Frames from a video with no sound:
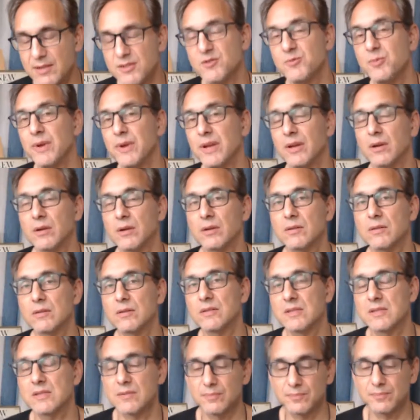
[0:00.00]

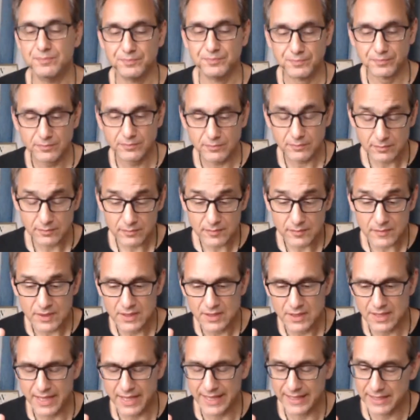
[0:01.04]
speakers
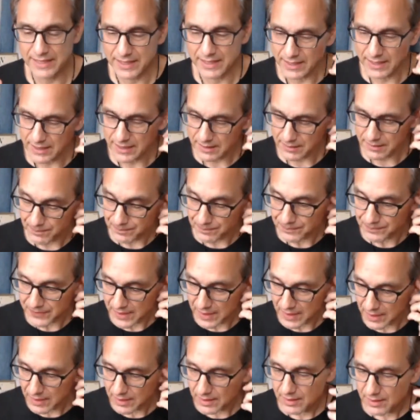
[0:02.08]
that can
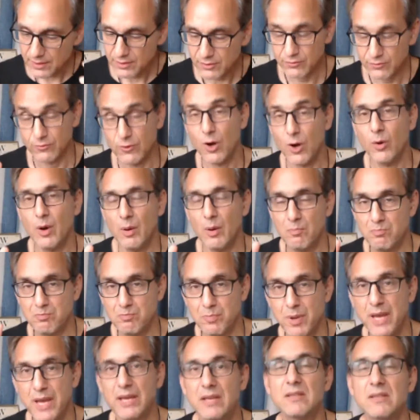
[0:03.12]
throw a
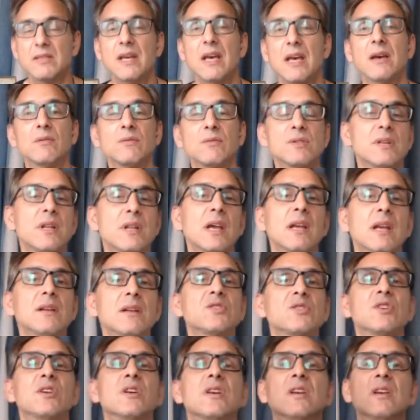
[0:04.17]
big soundstage,
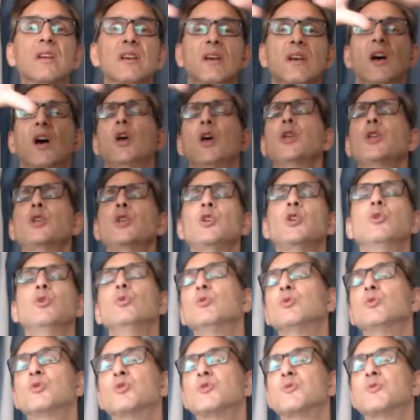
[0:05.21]
a
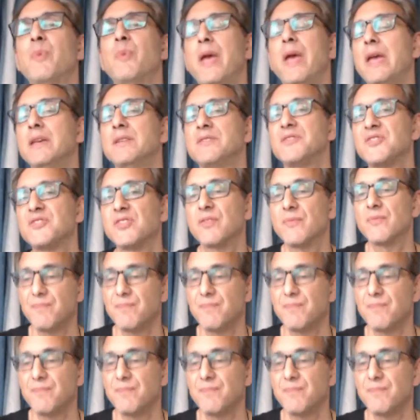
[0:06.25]
huge space,